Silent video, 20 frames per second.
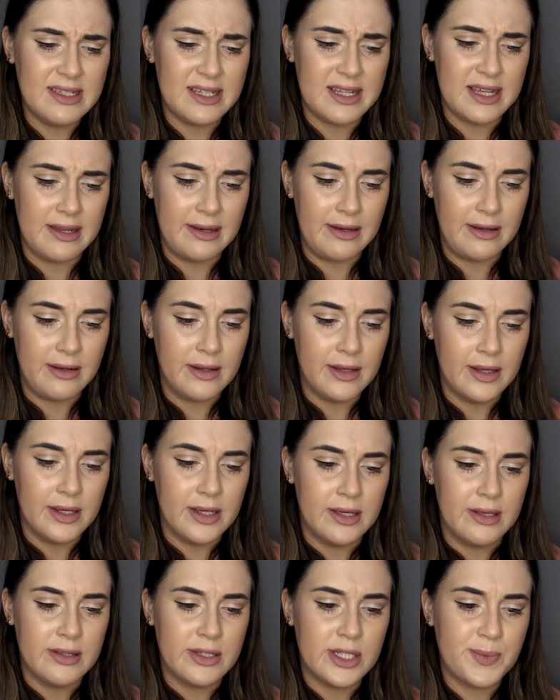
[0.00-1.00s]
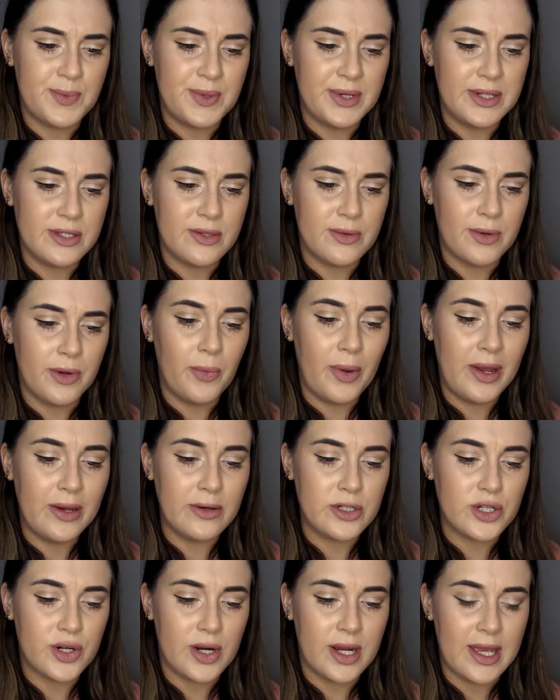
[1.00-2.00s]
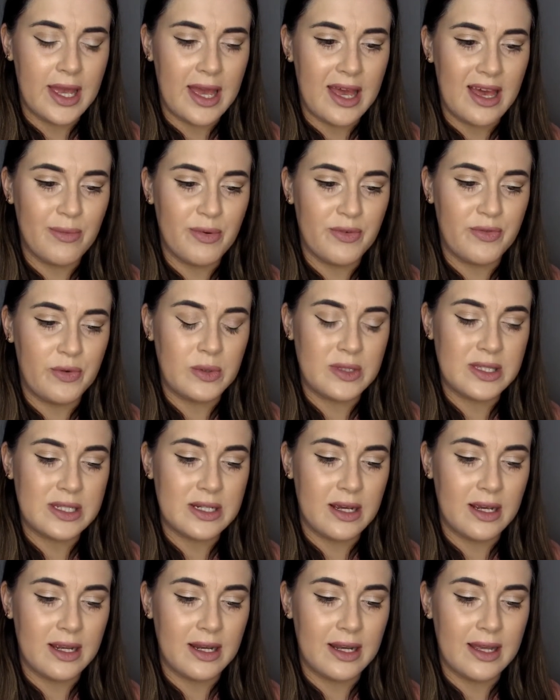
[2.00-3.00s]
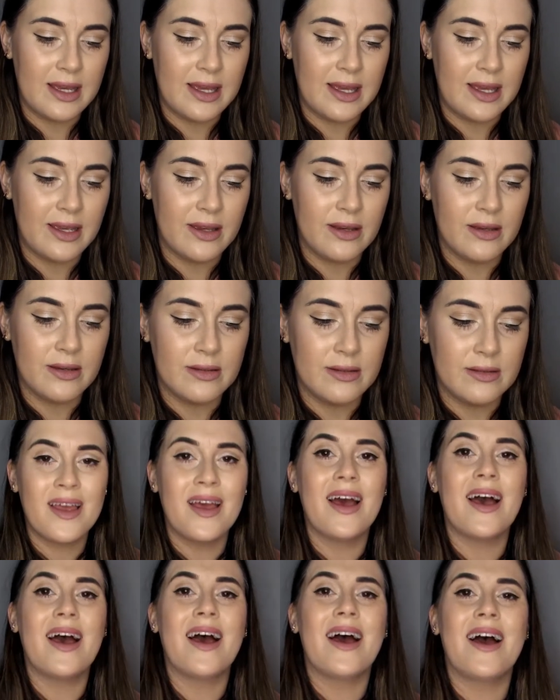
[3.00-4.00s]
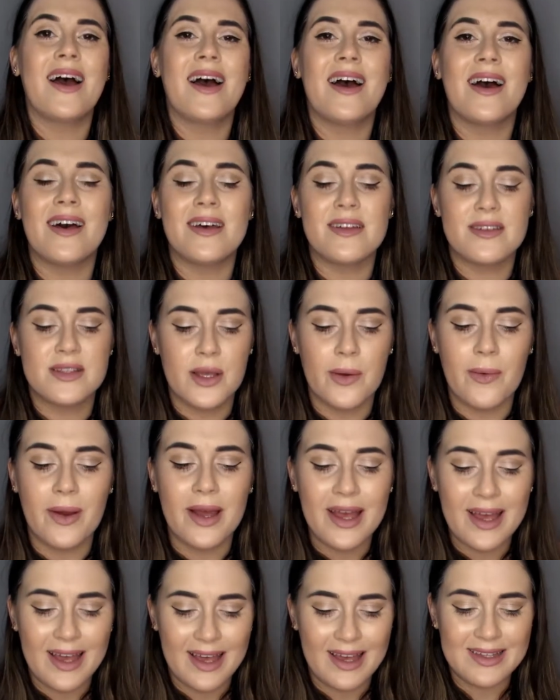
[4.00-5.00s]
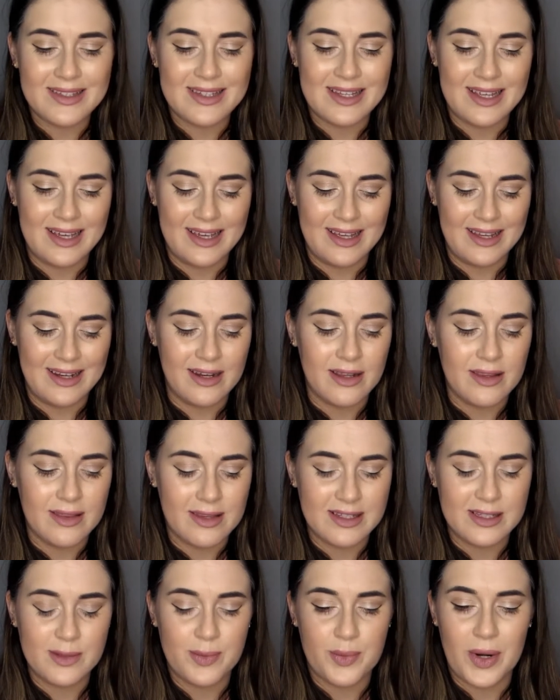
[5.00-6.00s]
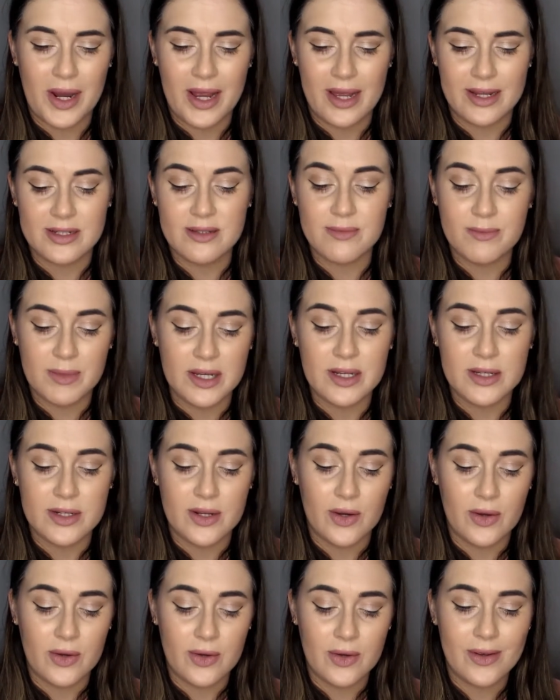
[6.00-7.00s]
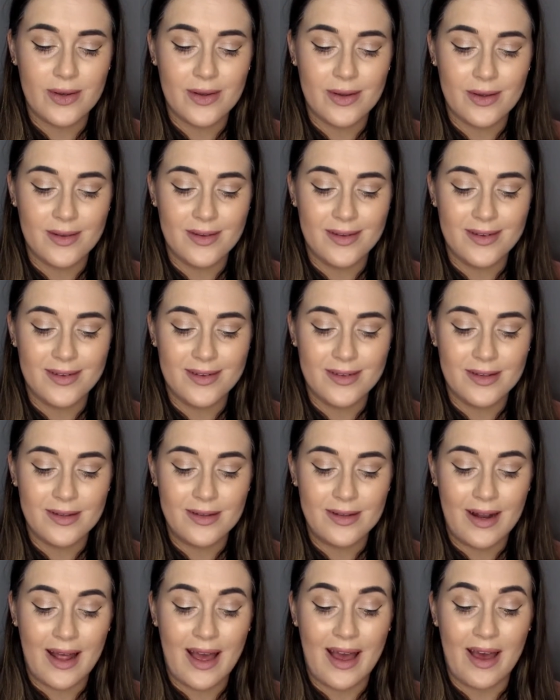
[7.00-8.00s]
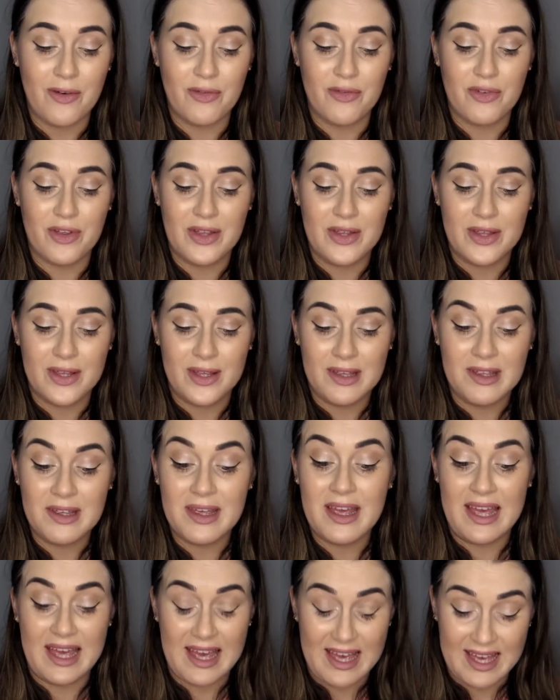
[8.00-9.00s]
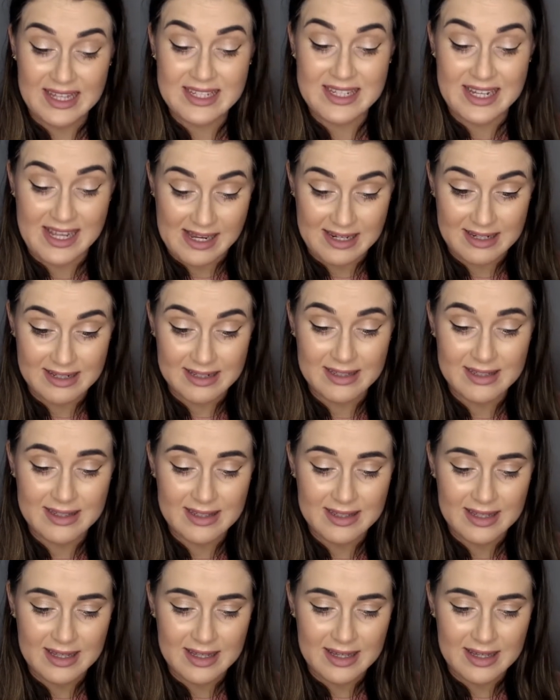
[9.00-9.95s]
tin? Spritz through wet or dry hair before styling. Ah, so a hair tin, this brand Murdock have hair tins,